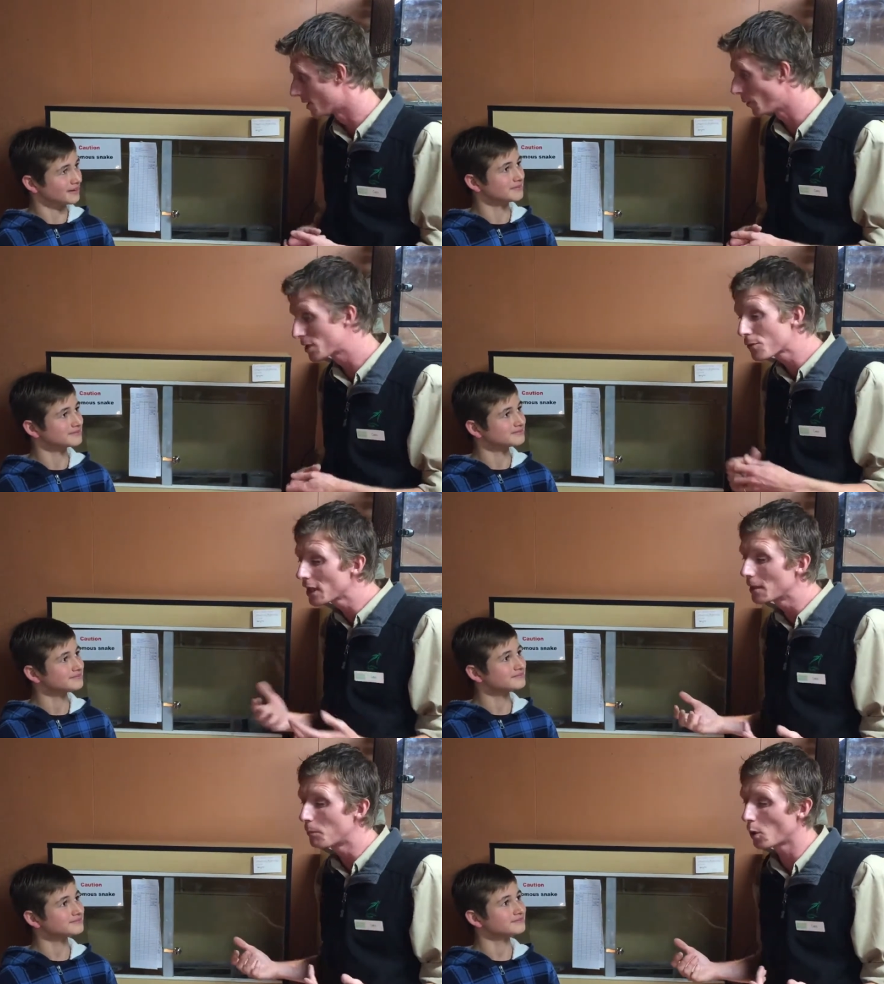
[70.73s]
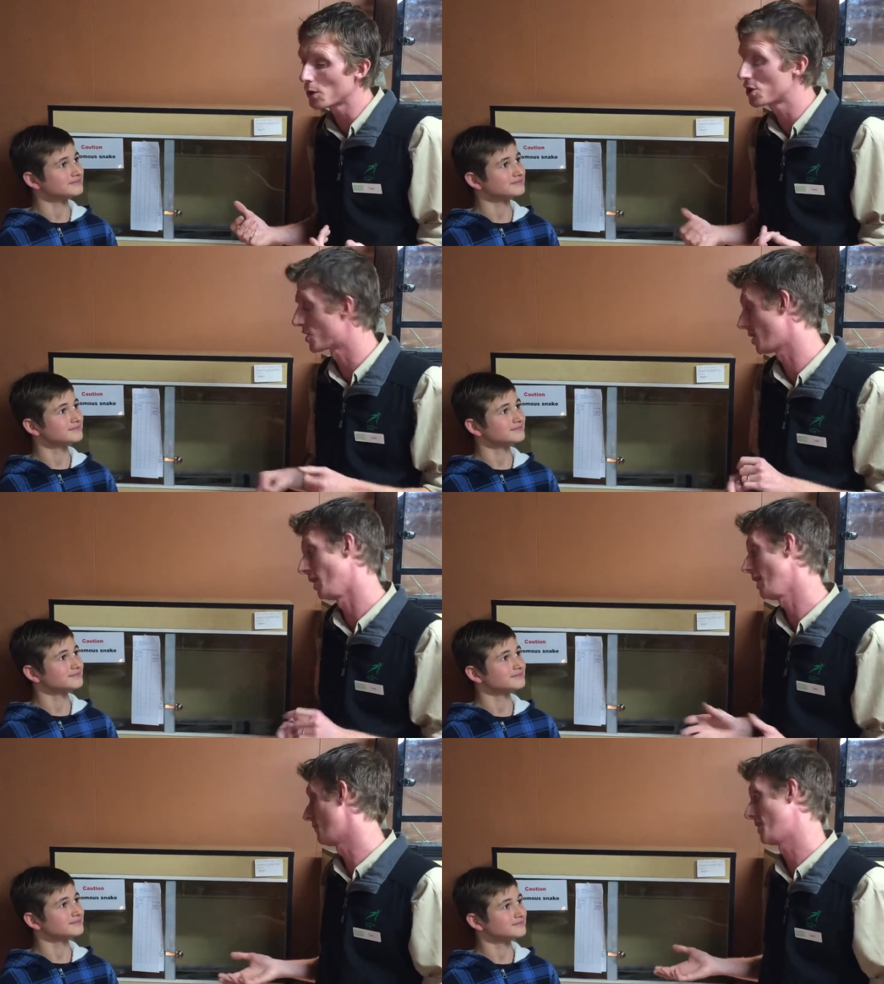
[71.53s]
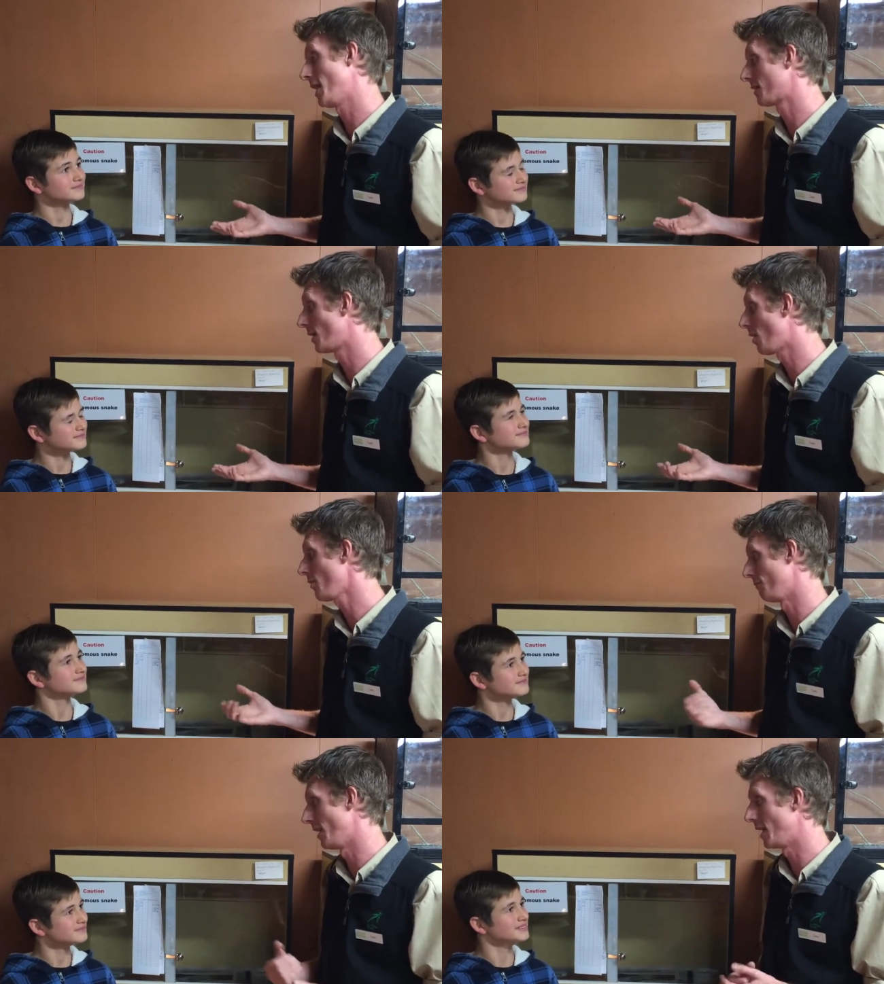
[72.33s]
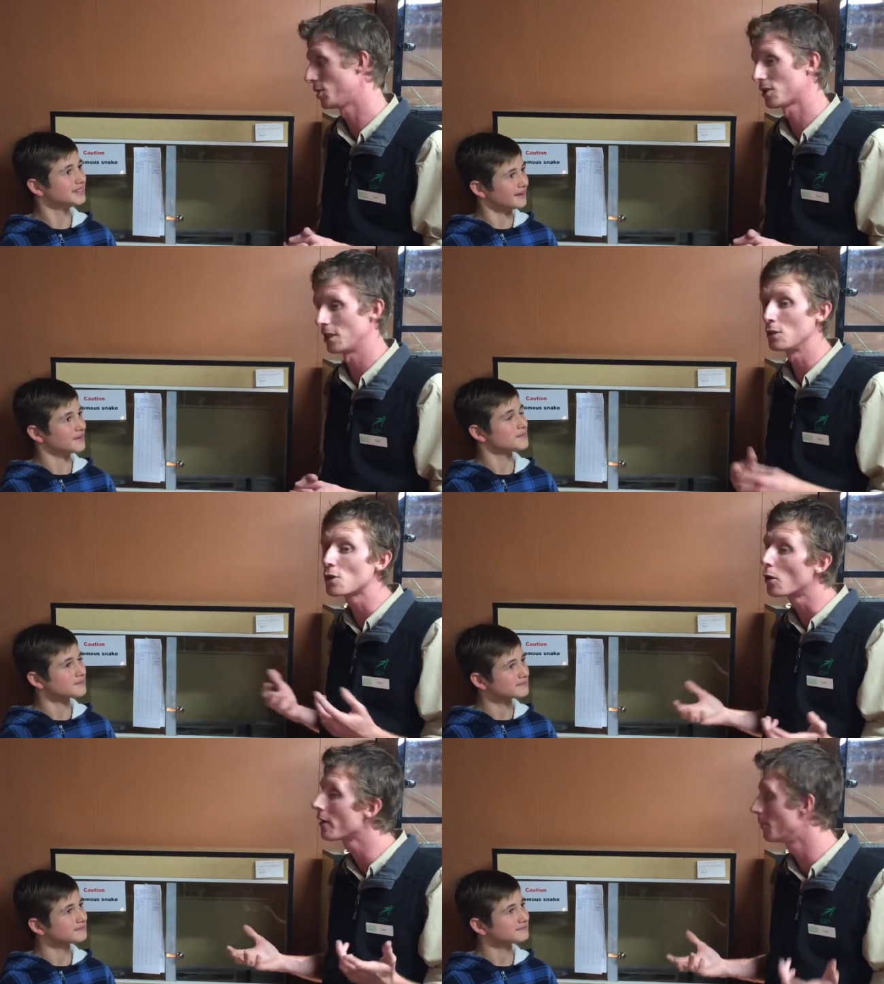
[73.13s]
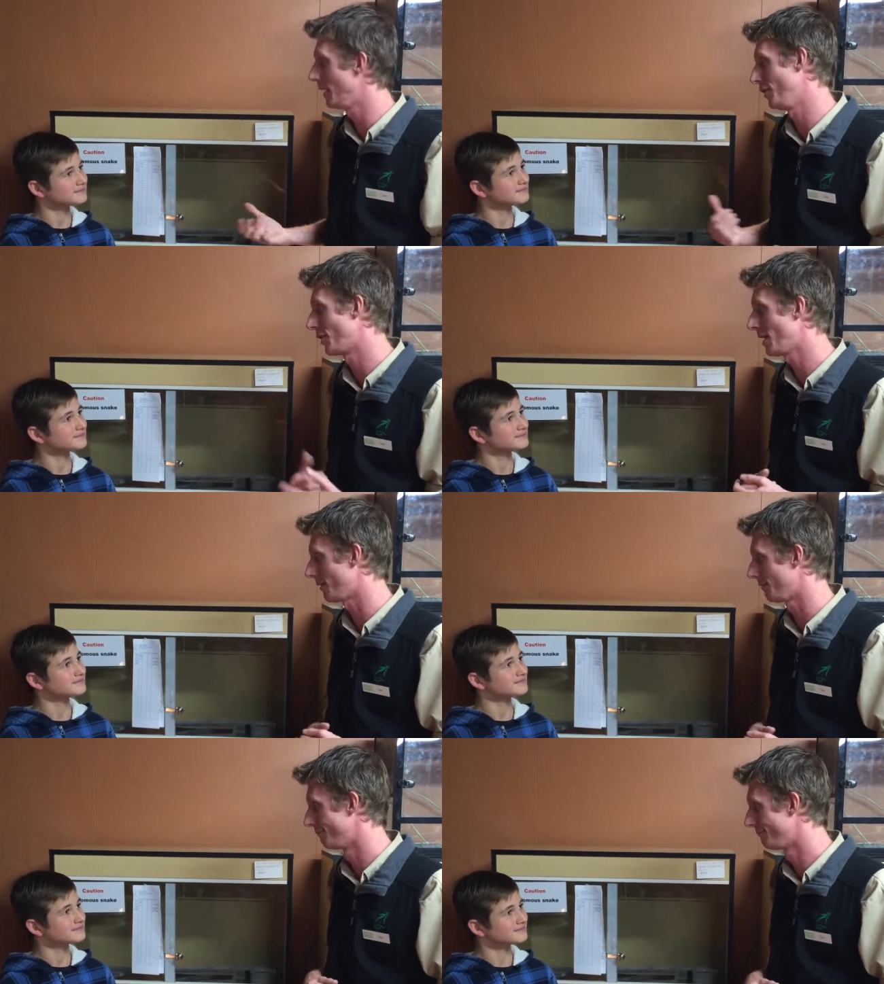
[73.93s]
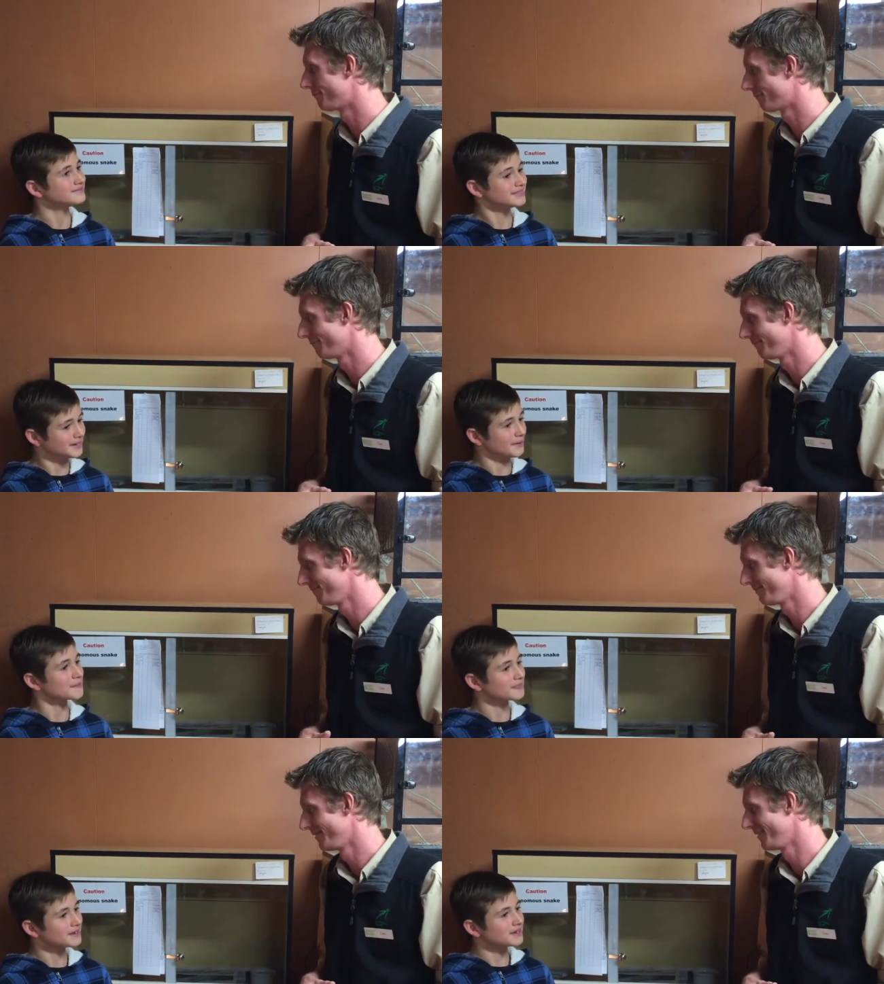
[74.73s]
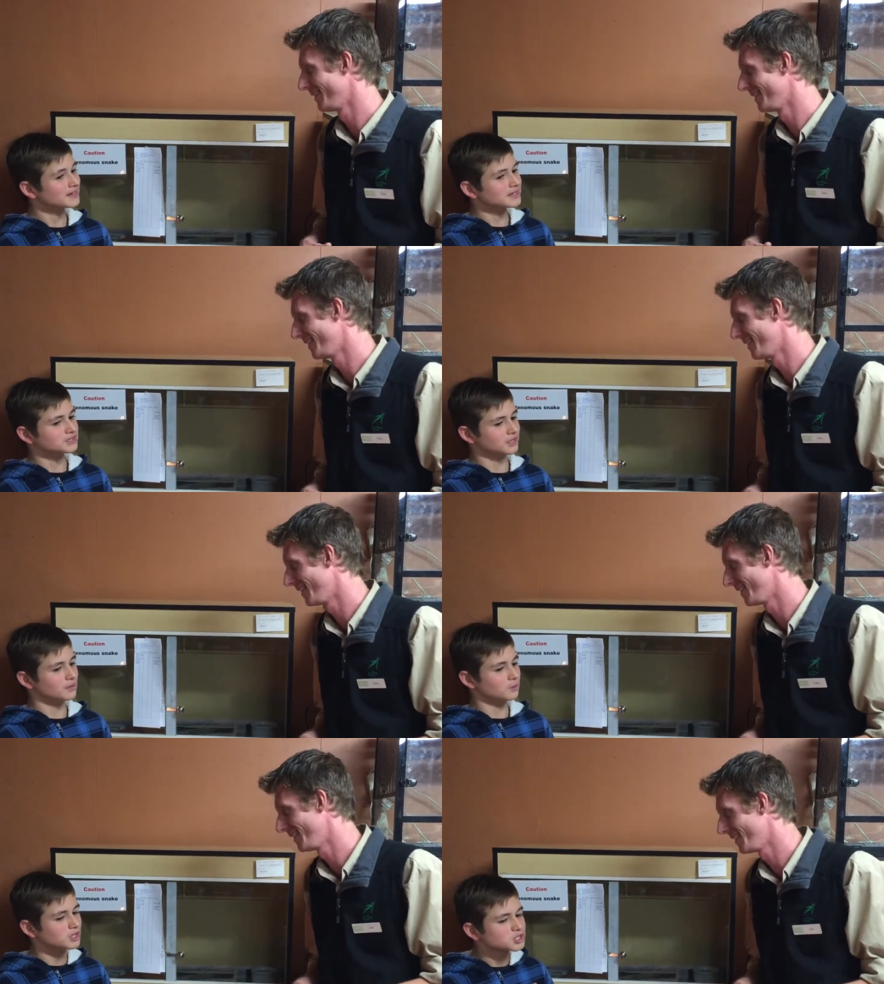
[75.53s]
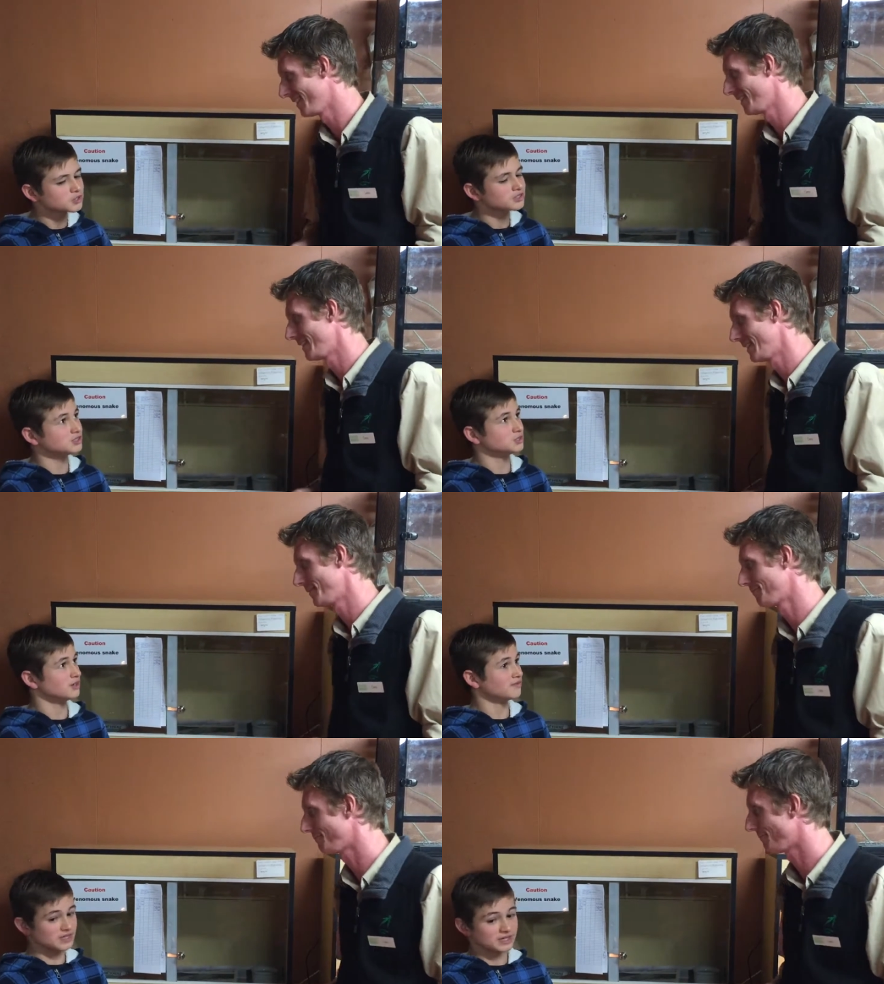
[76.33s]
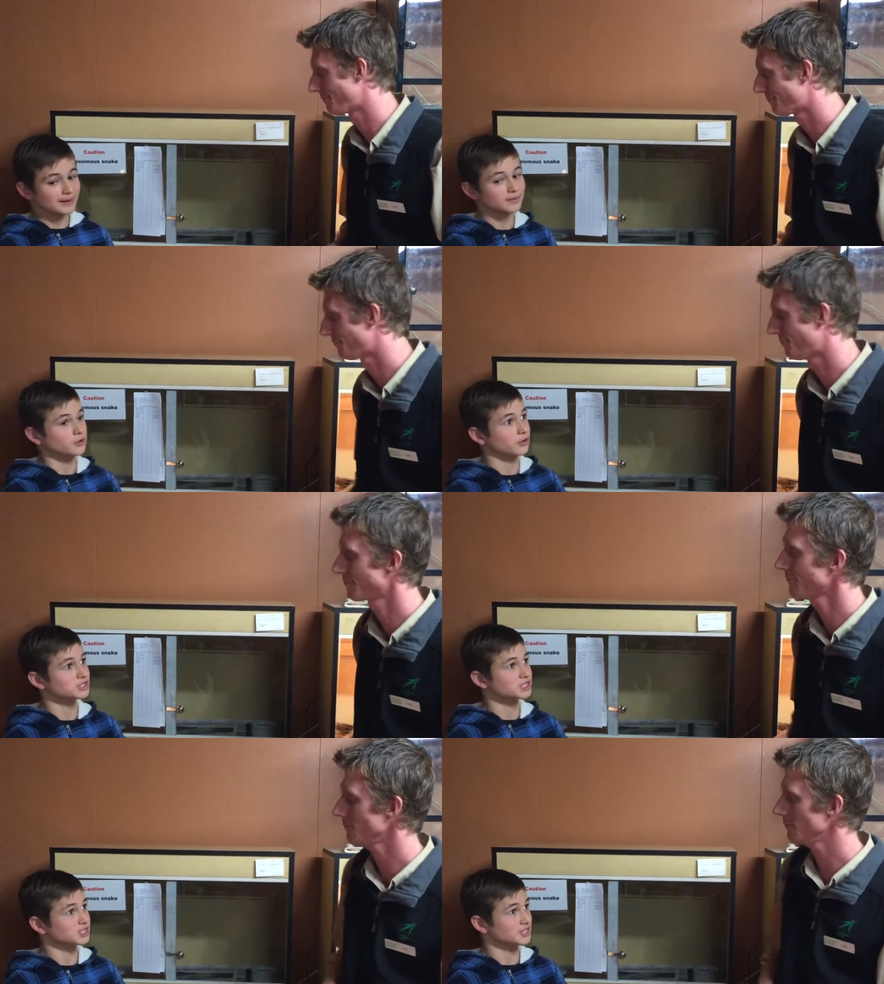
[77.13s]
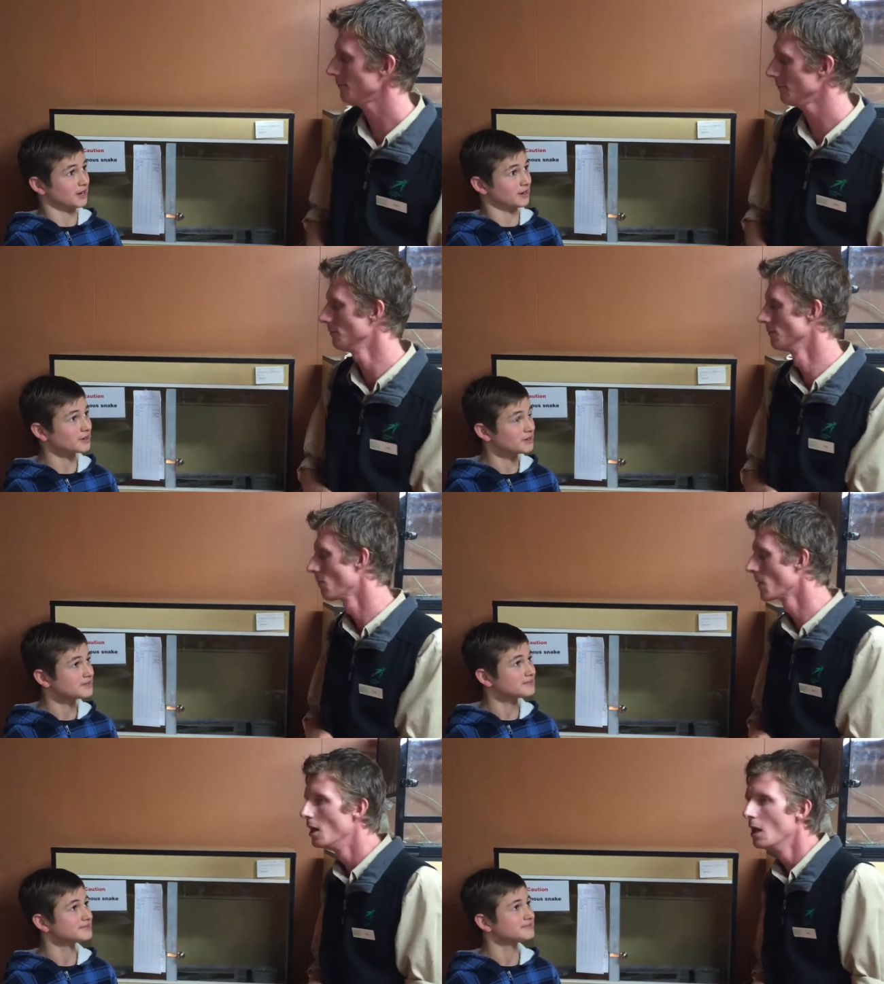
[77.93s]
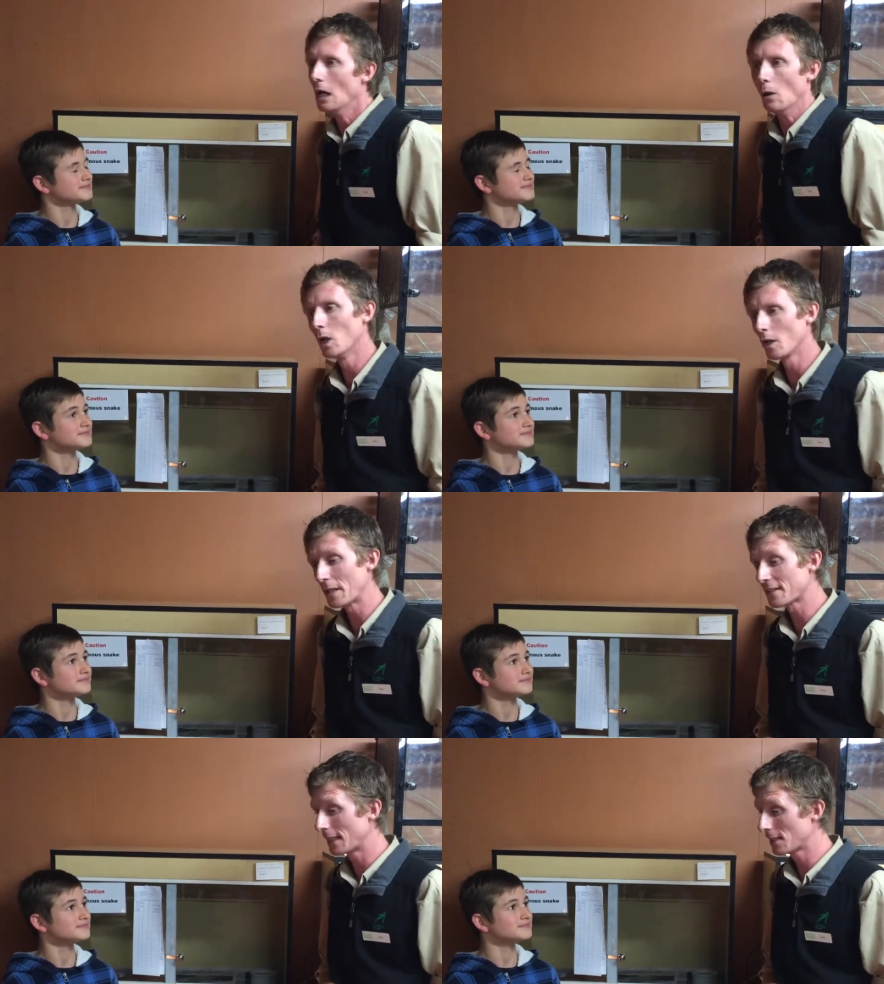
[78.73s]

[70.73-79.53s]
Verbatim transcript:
Speaker 1: So it's really important just to leave snakes alone and just yeah. enjoy them in your yard.
Speaker 2: Yeah. So what should you do if you come across a snake?
Speaker 1: Well, the best